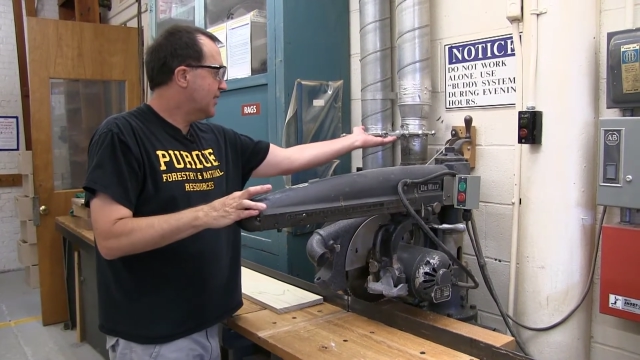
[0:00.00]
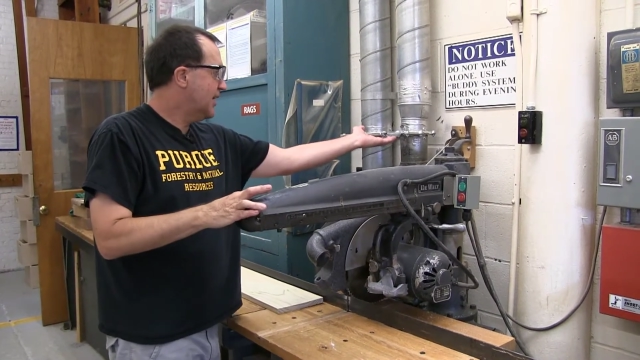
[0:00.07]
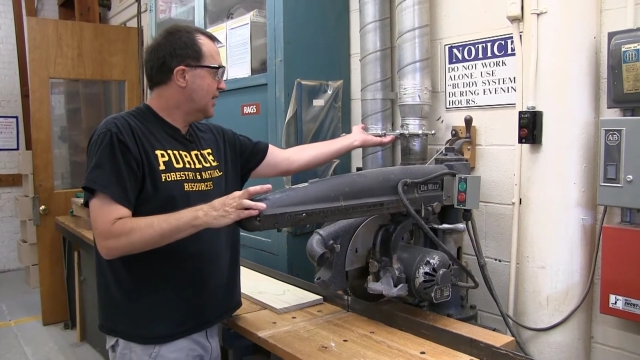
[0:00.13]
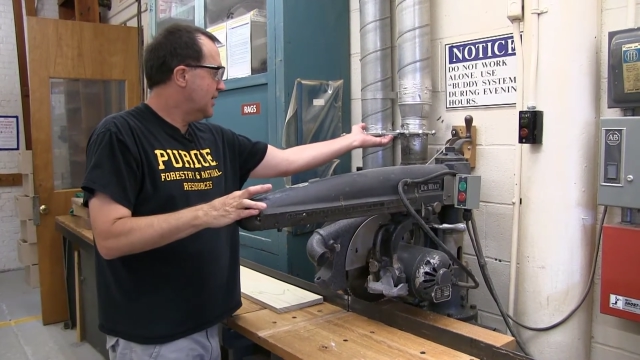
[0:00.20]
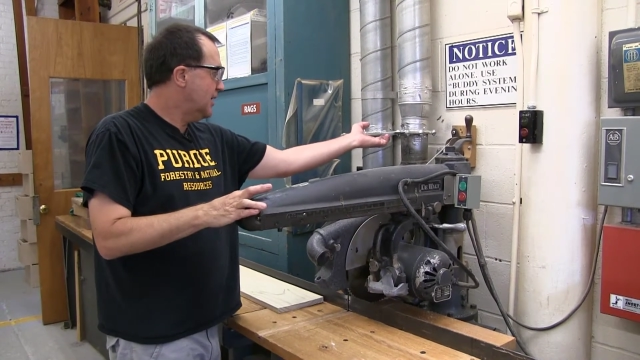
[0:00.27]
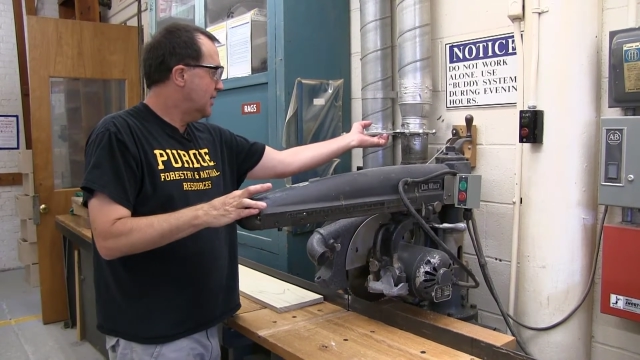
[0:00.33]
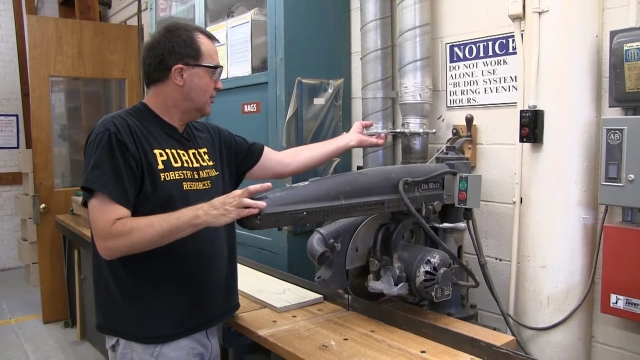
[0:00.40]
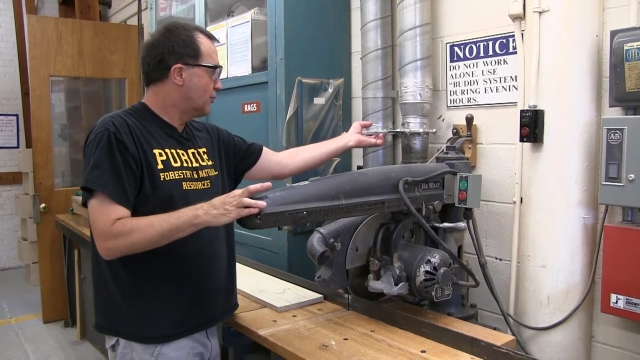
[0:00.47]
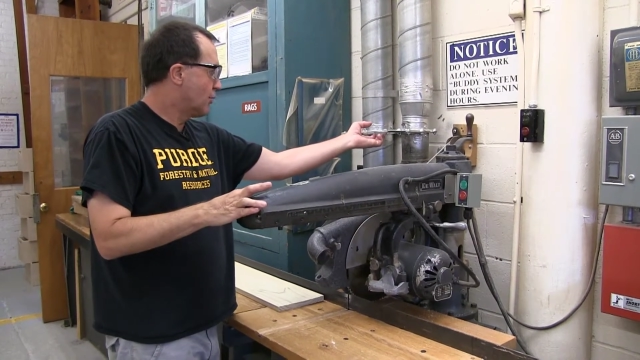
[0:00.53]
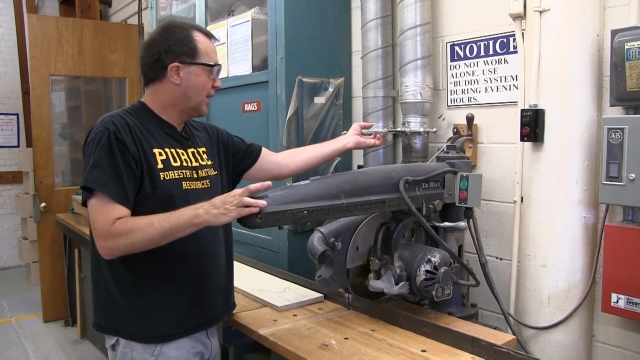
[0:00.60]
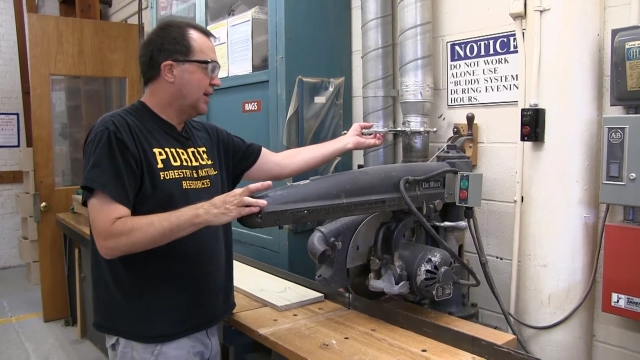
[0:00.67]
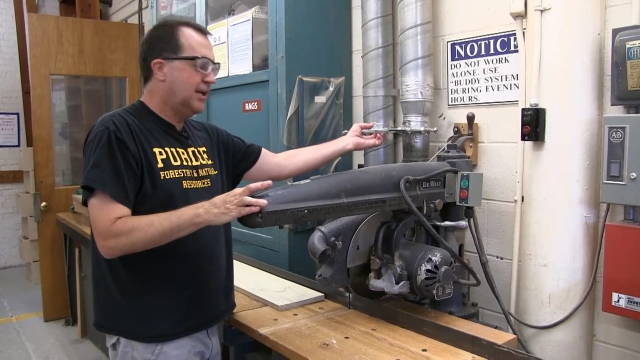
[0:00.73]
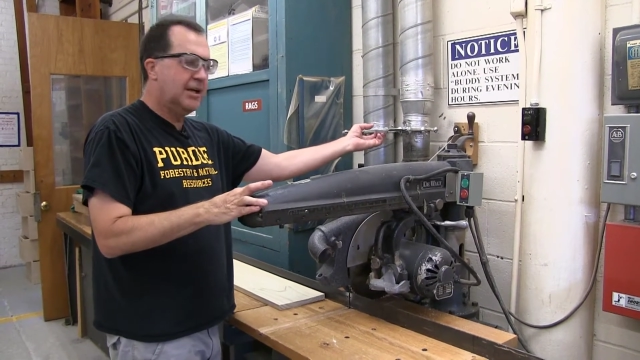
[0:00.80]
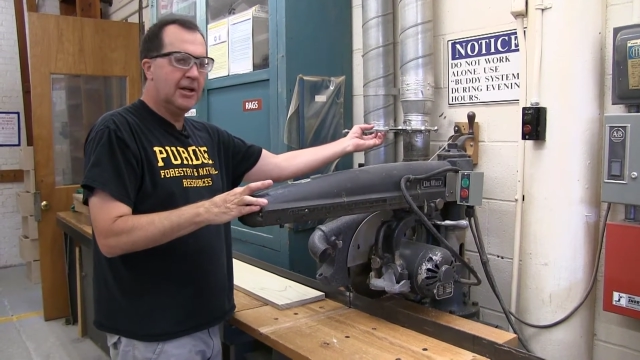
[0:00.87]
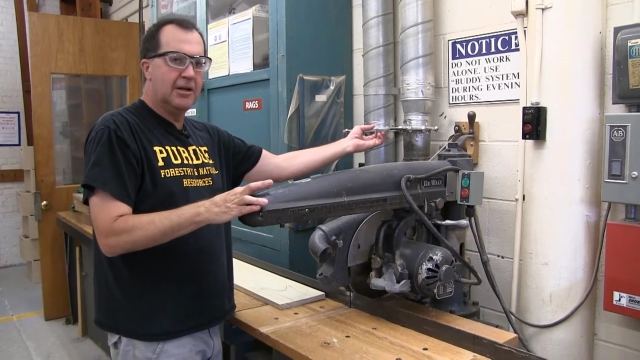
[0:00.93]
gate is
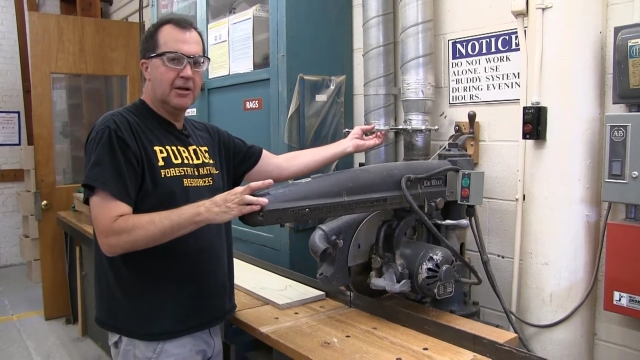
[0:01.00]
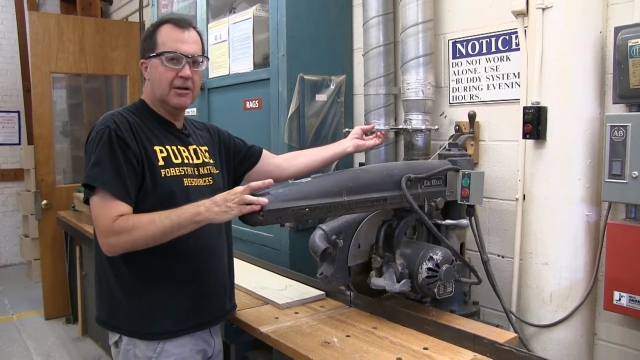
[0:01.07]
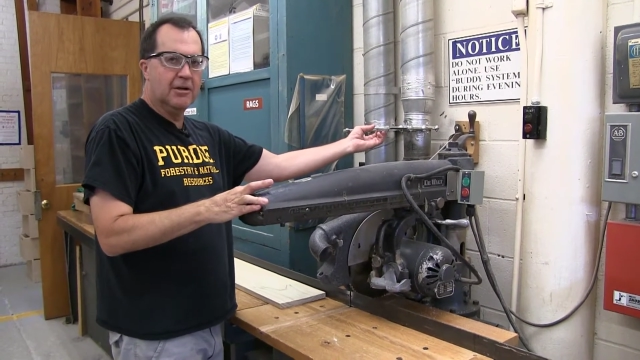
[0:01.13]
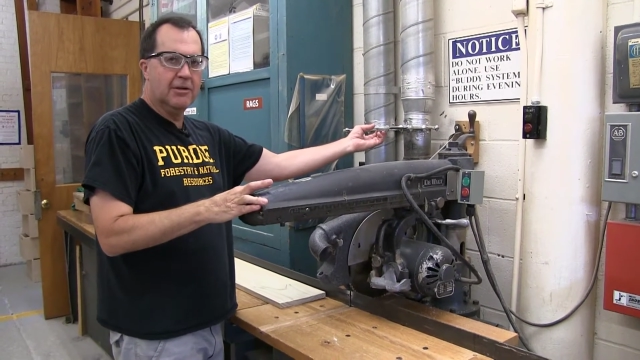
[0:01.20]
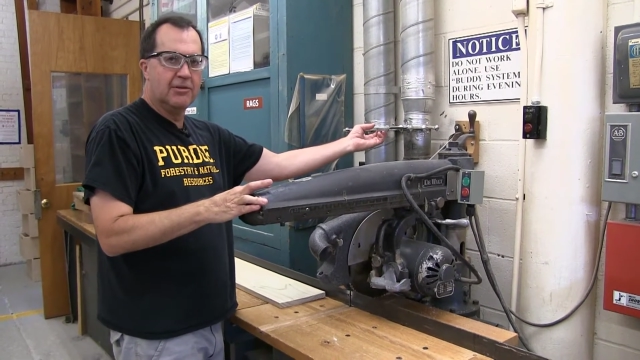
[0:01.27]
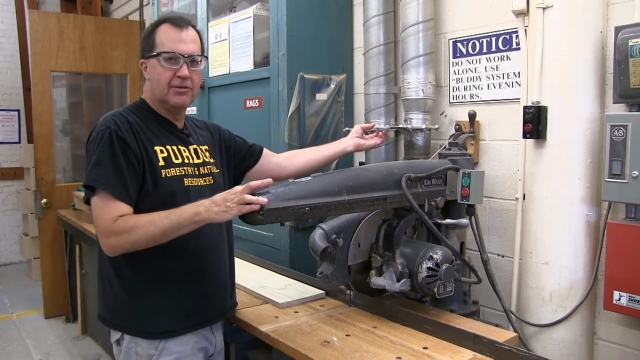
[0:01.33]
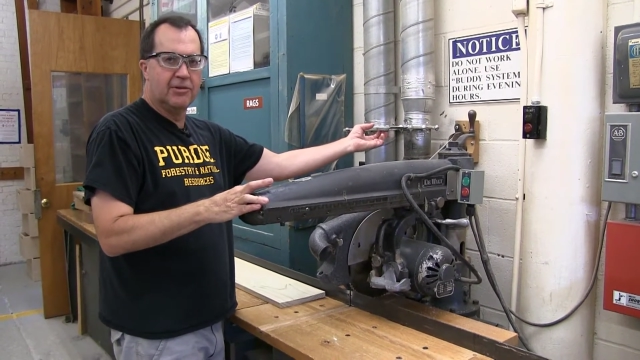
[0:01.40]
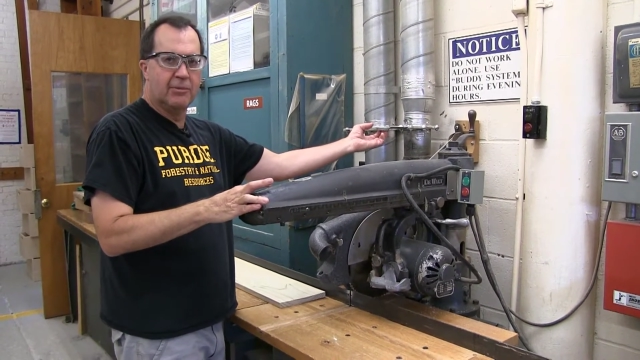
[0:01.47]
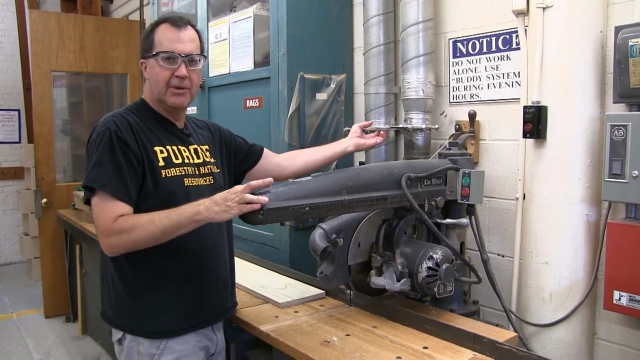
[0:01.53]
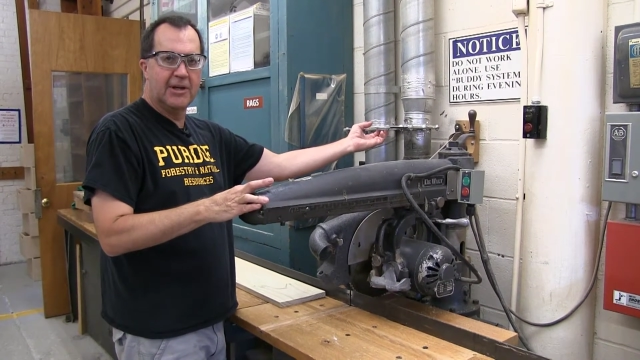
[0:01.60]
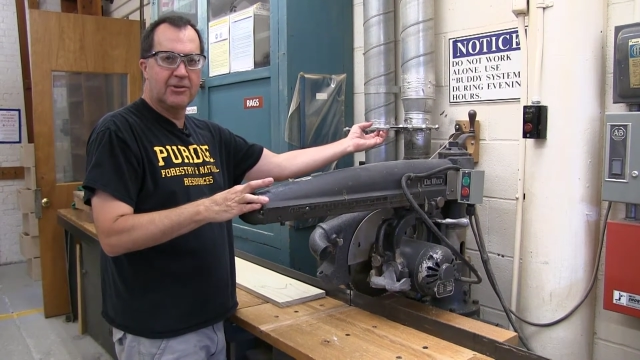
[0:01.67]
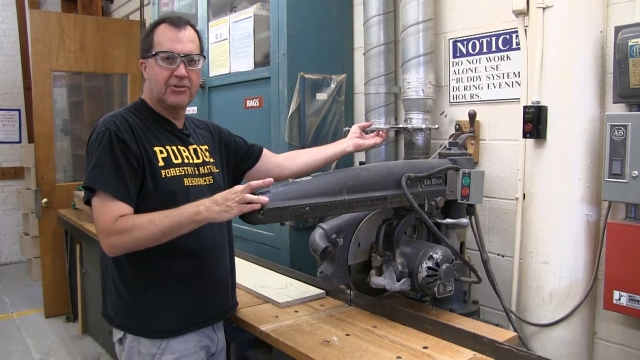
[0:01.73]
right here, so make